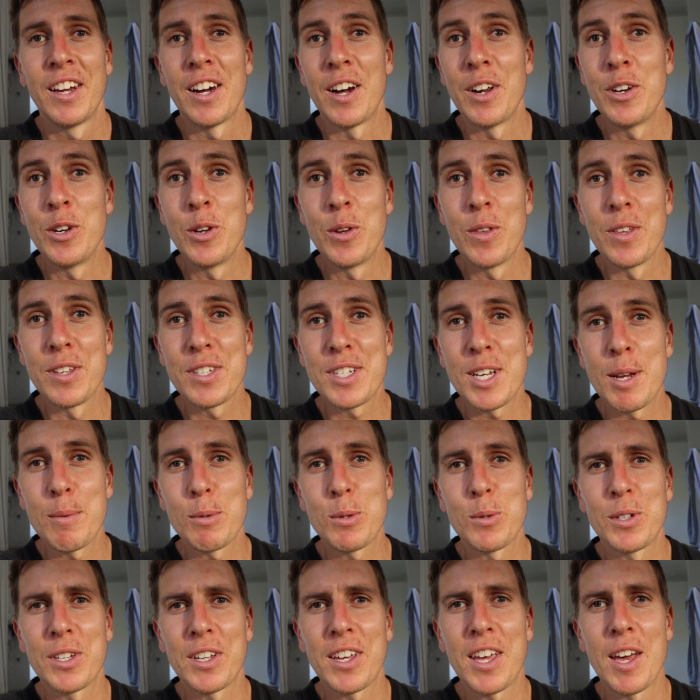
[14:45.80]
I knew the
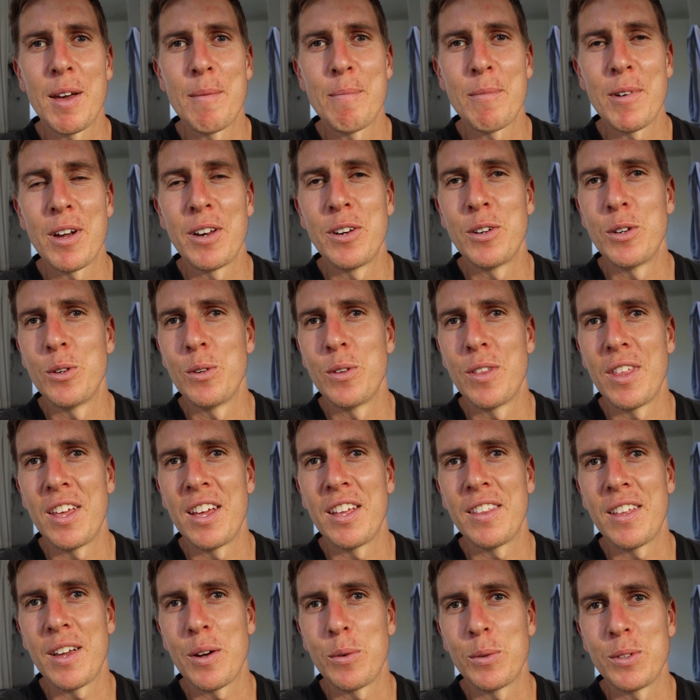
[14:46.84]
steps were to come. I knew
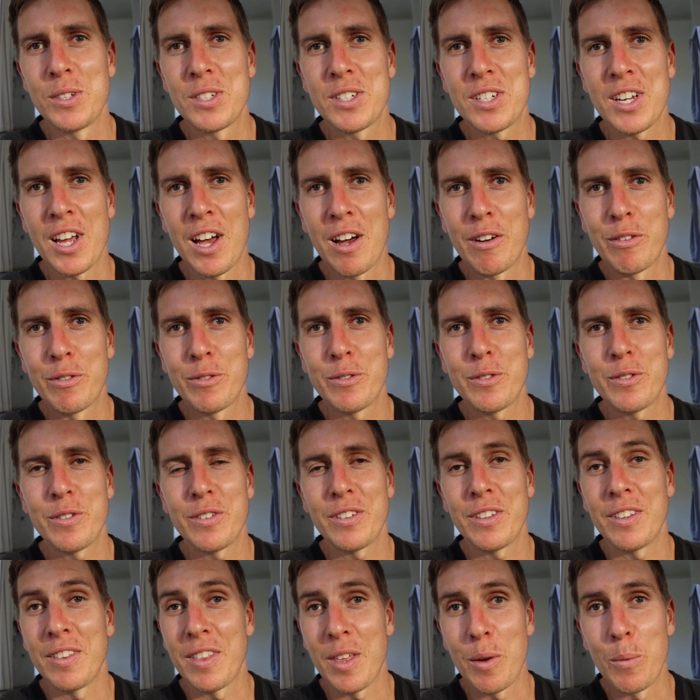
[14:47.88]
that was
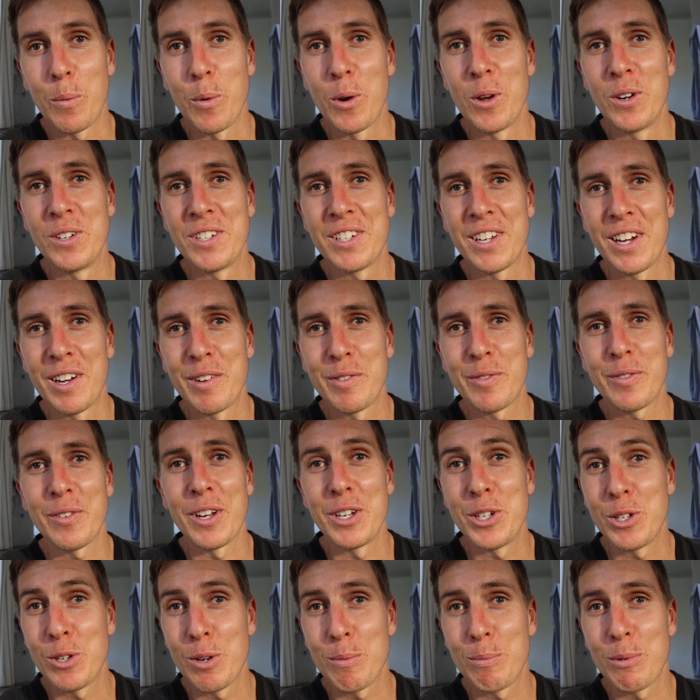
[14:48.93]
tough. They were tough.
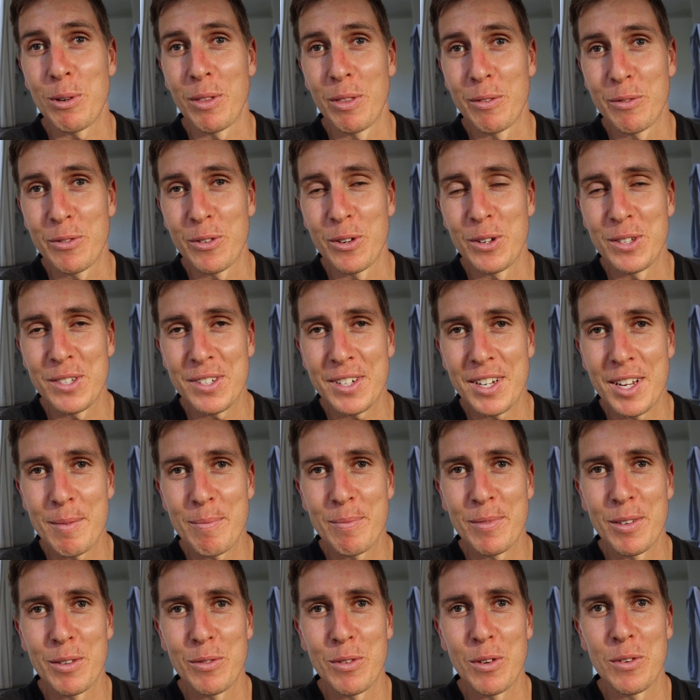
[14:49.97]
I tripped on the first step,
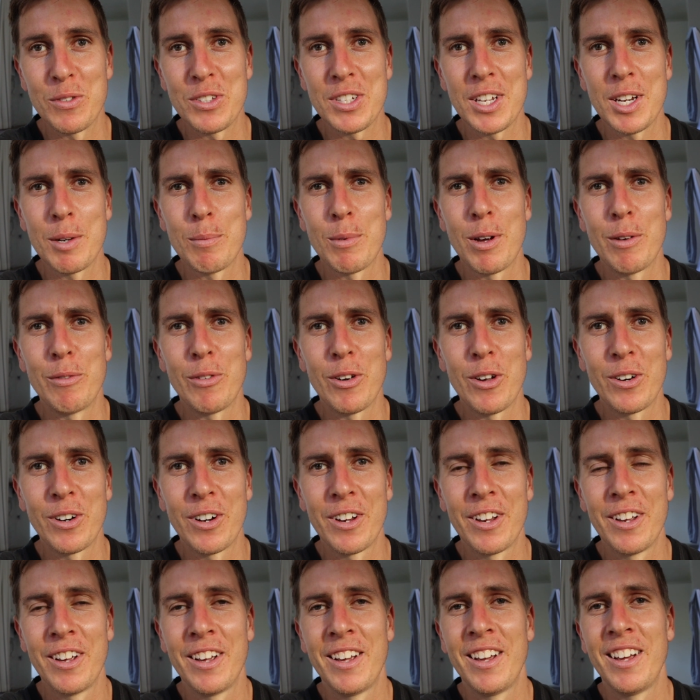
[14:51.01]
if you've seen in my vlog.